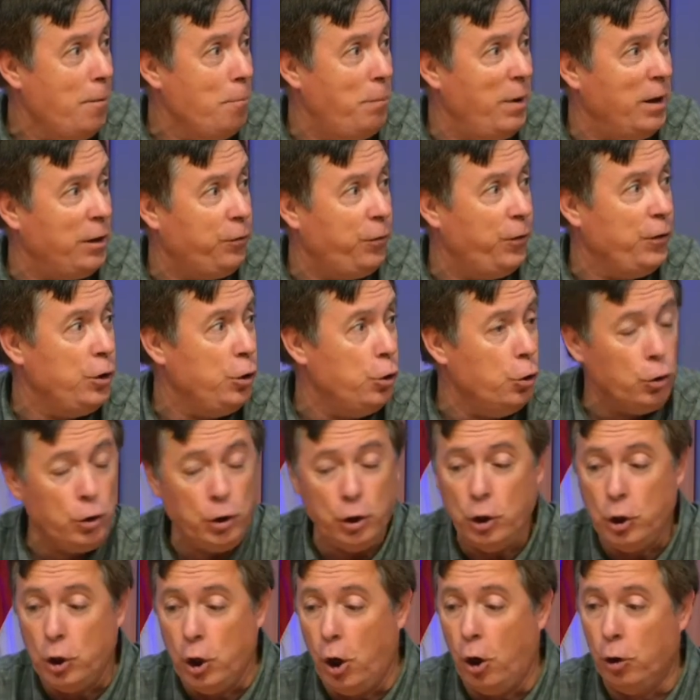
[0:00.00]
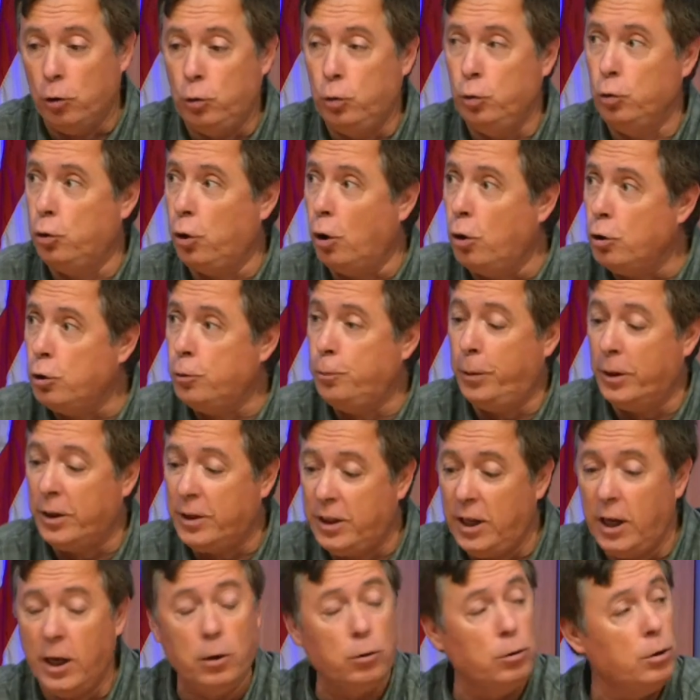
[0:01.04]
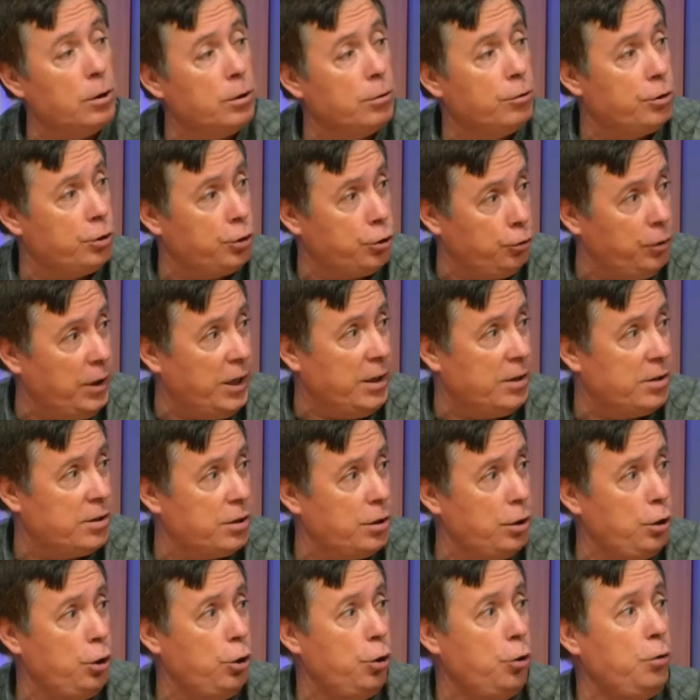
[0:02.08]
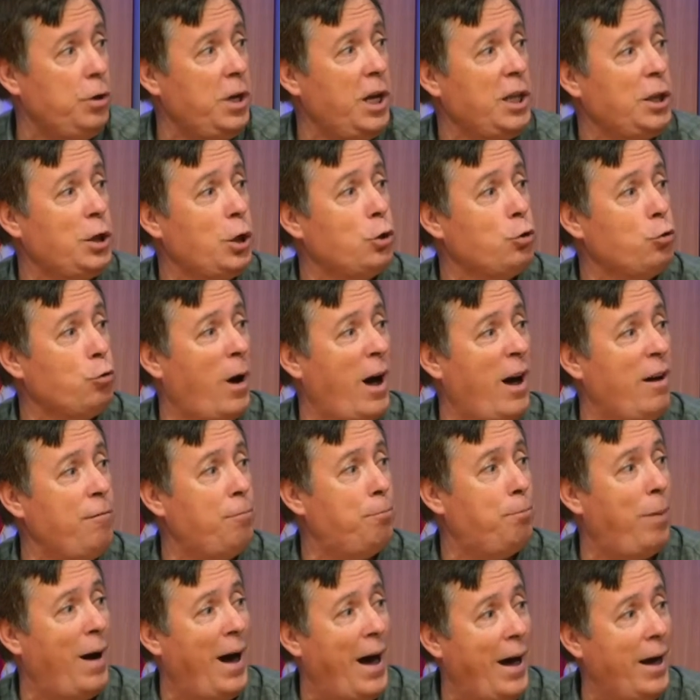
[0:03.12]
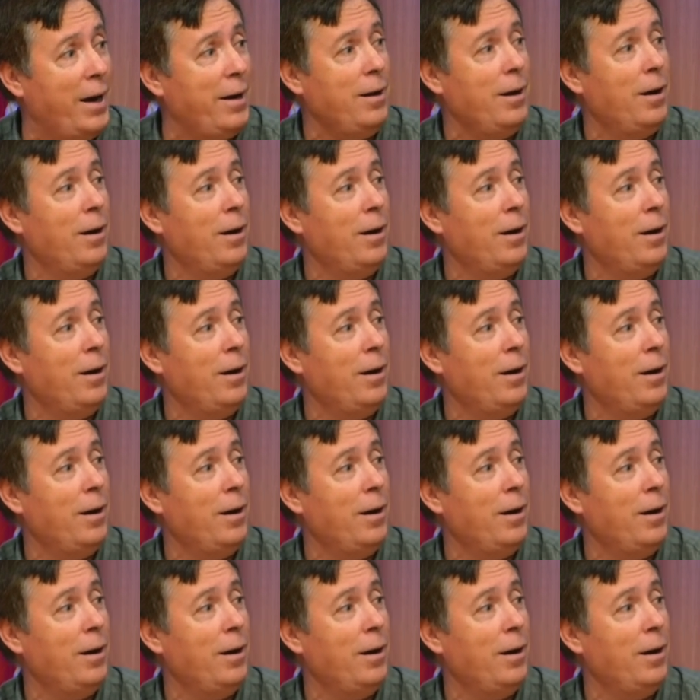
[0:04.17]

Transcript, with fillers: But for you to go to those particular streets, you need to drive by,